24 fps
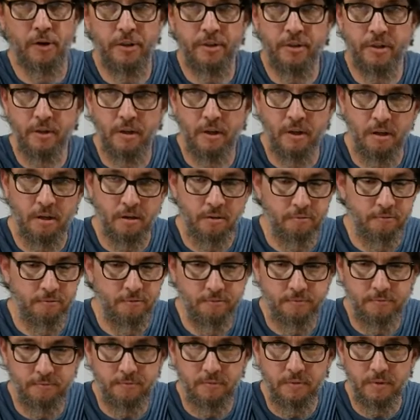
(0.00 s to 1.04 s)
of
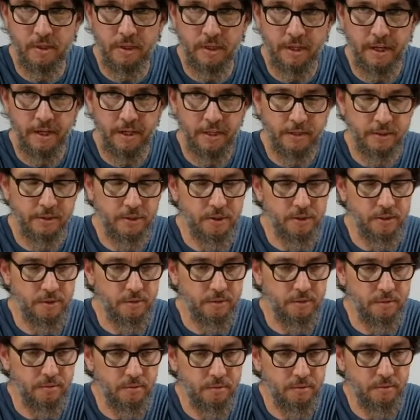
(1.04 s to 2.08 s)
an inch
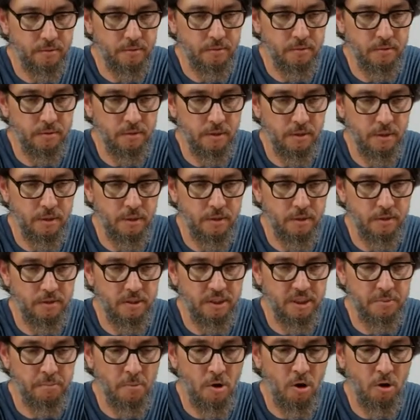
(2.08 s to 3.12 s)

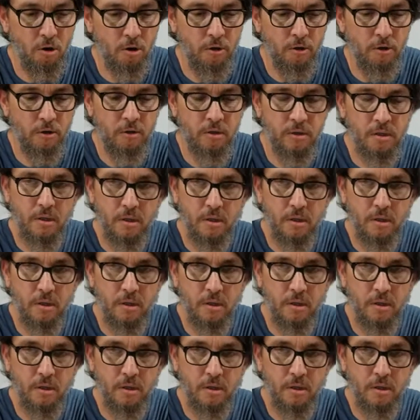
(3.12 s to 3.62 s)
smaller